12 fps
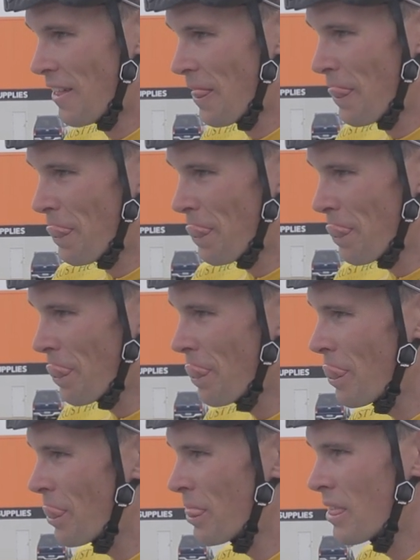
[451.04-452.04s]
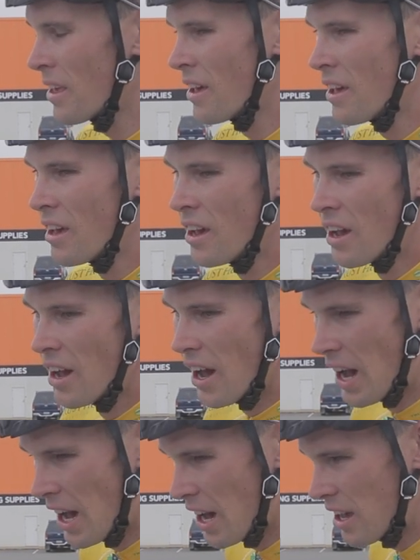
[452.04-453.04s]
And what's the next event for you?
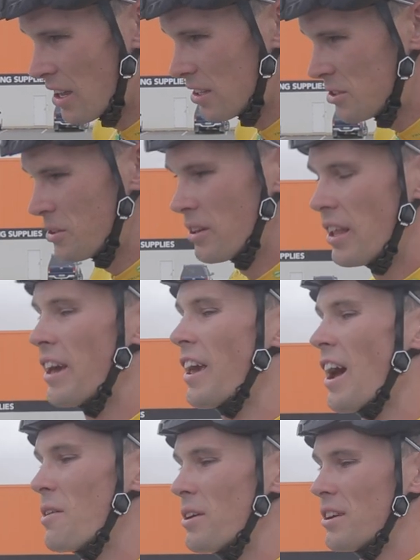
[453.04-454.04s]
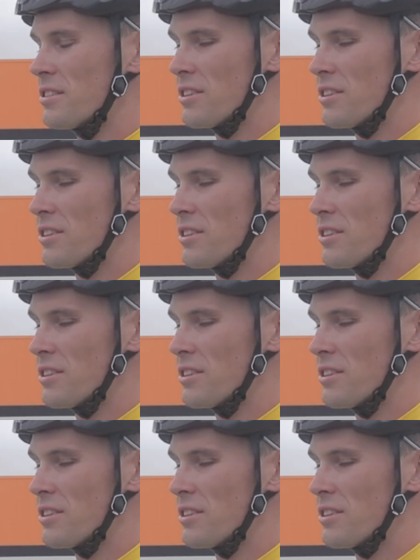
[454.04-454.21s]
Uh, to Langkawi.